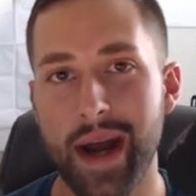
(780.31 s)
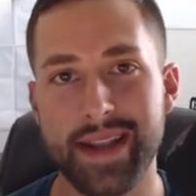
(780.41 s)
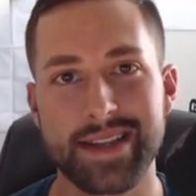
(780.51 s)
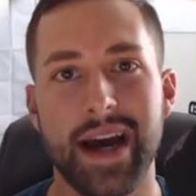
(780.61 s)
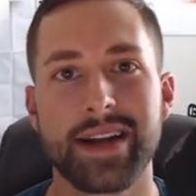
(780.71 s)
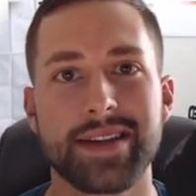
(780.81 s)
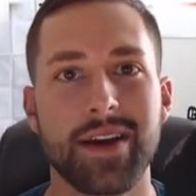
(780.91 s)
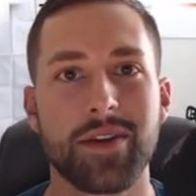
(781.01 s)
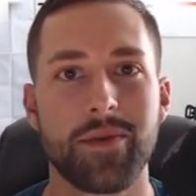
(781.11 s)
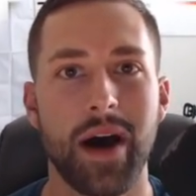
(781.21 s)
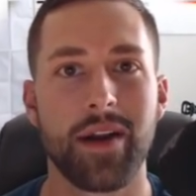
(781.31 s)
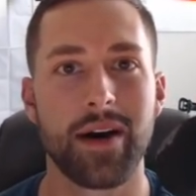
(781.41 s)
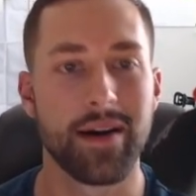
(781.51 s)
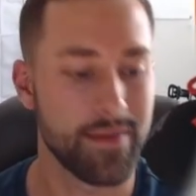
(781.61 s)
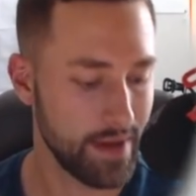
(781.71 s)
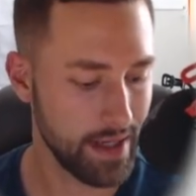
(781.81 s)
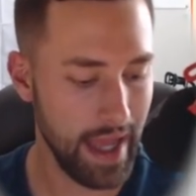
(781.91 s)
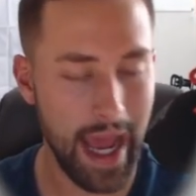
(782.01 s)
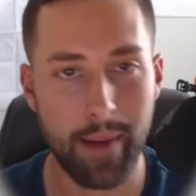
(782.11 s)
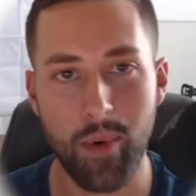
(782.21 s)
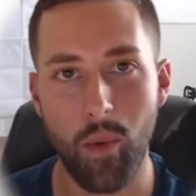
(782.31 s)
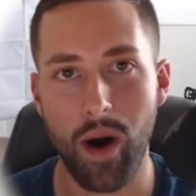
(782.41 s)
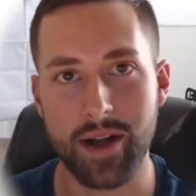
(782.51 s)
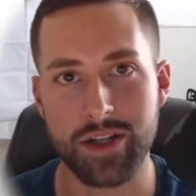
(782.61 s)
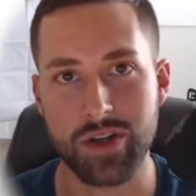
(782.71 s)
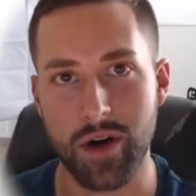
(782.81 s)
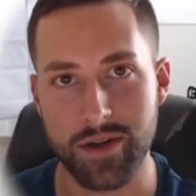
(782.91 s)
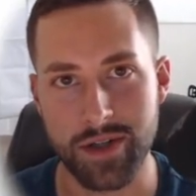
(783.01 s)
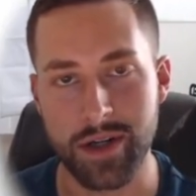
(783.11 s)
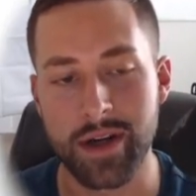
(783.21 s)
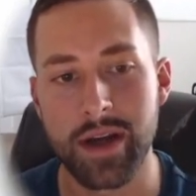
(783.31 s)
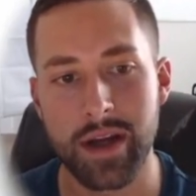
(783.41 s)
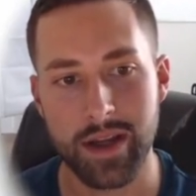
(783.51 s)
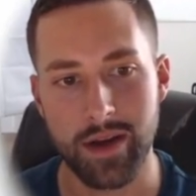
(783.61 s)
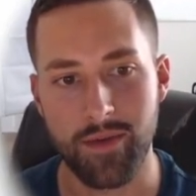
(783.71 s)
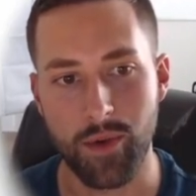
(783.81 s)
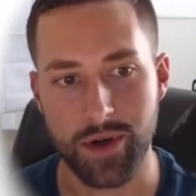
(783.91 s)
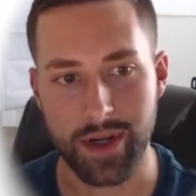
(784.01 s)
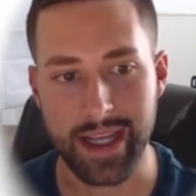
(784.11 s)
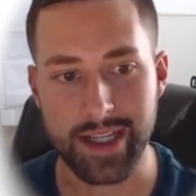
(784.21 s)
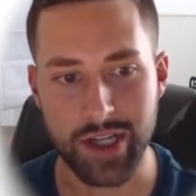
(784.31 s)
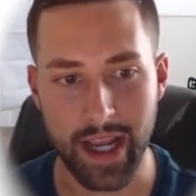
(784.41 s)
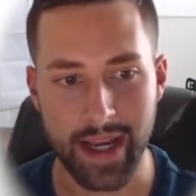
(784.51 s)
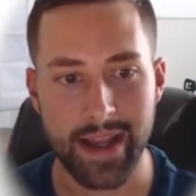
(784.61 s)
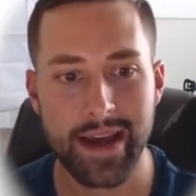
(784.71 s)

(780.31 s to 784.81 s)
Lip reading: decided to go the route of an Apple Watch charger, for your keychain.